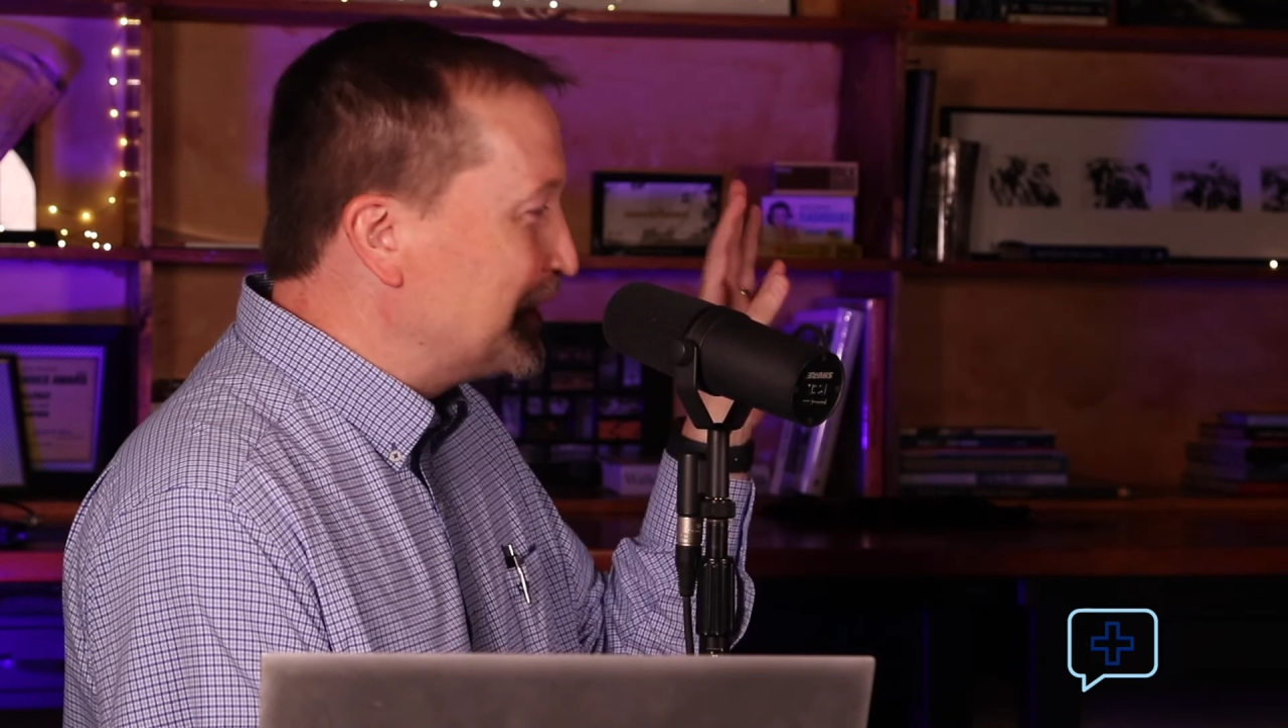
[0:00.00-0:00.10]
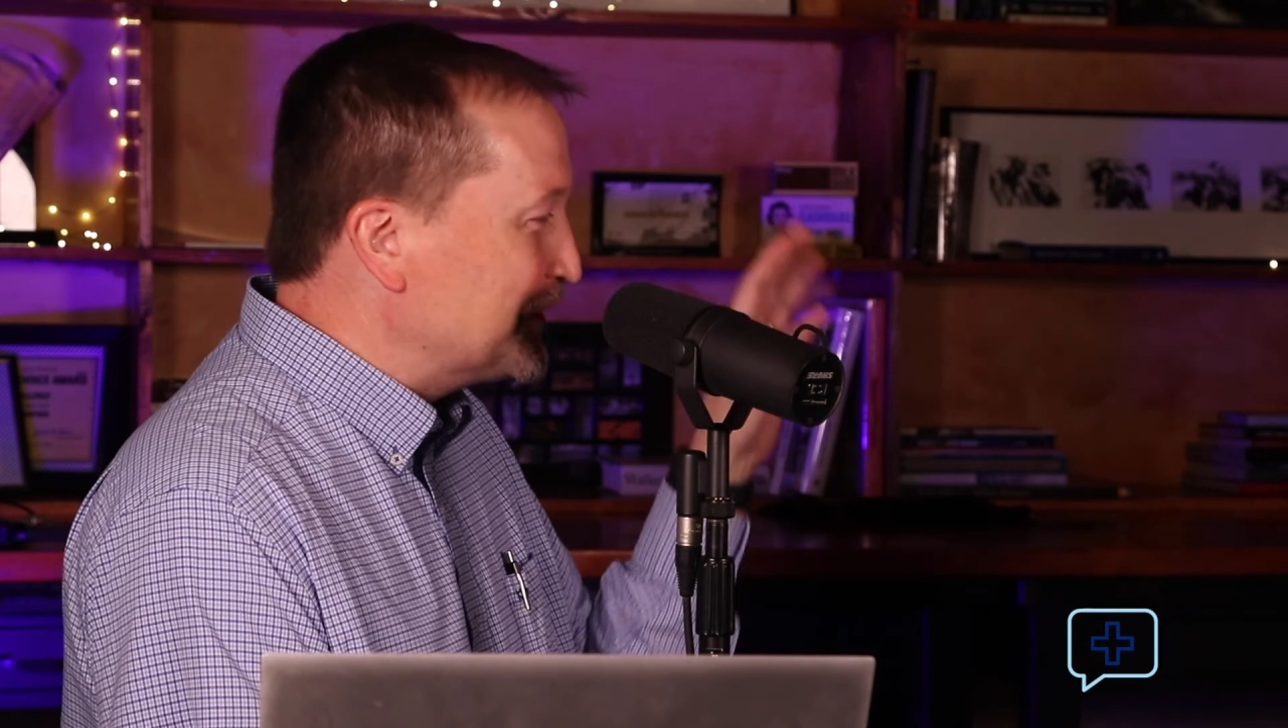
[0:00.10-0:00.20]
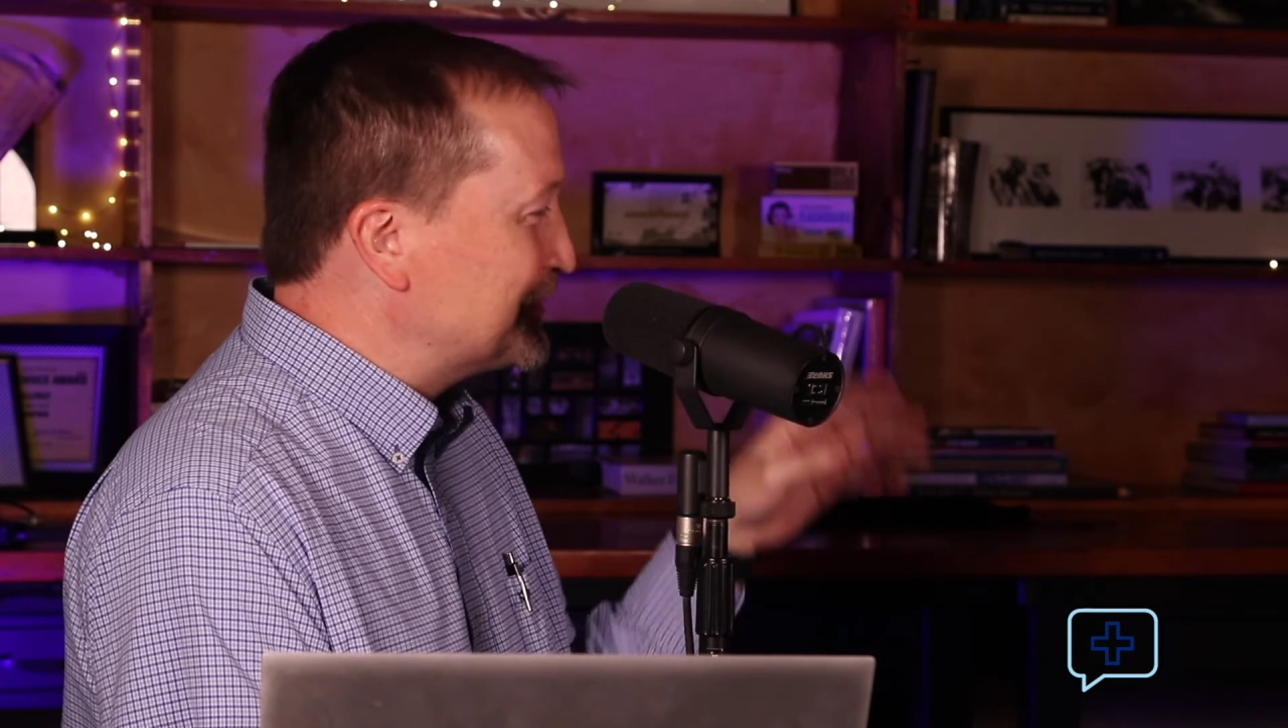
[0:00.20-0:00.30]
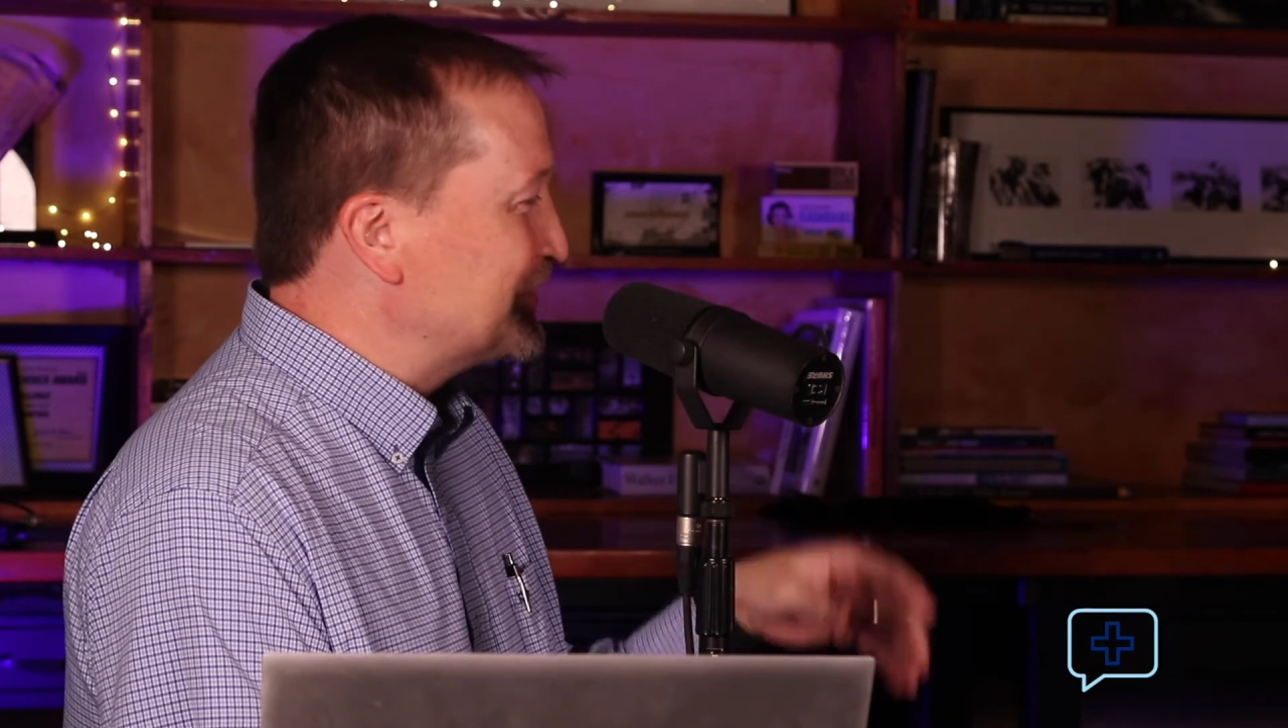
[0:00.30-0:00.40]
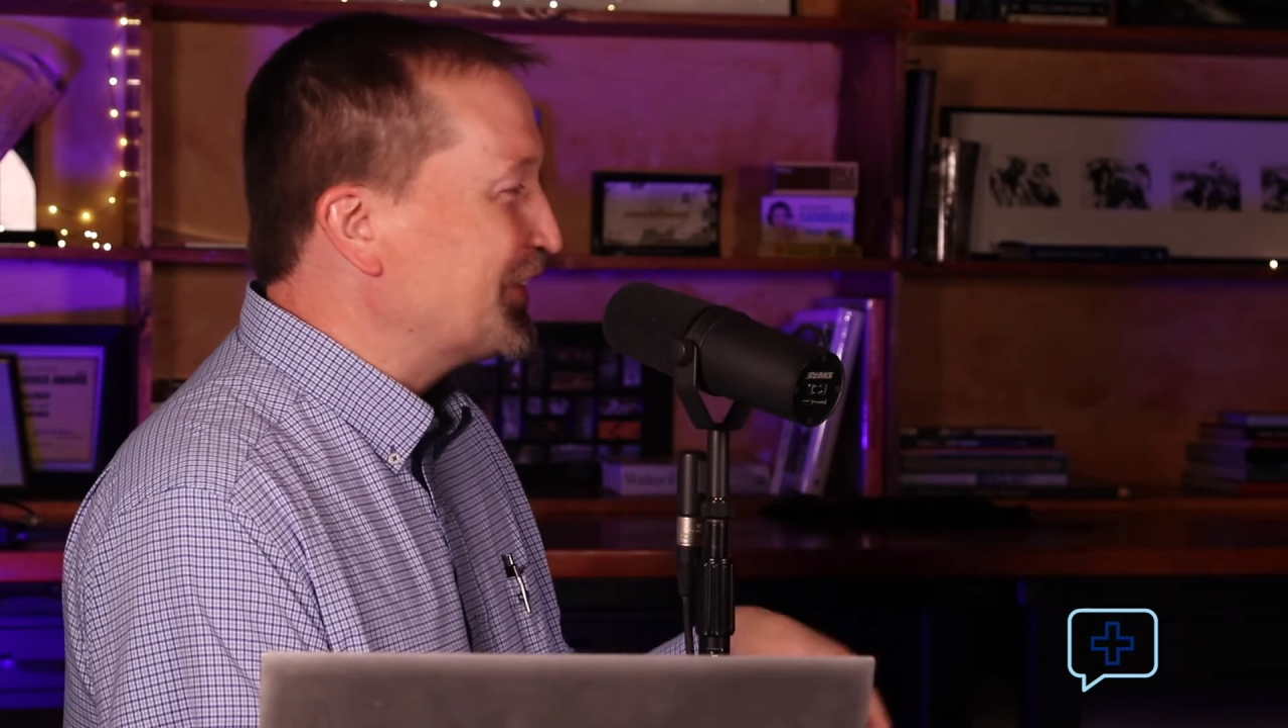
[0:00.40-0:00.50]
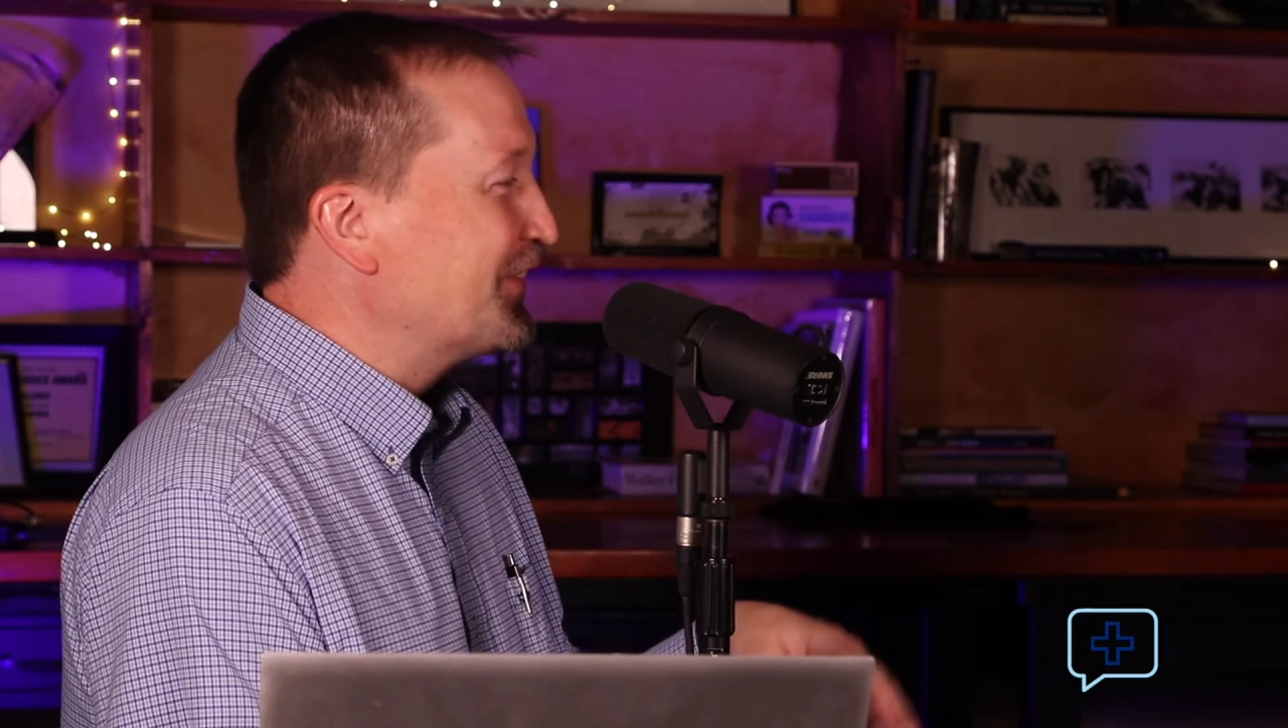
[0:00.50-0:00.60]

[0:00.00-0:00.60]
culture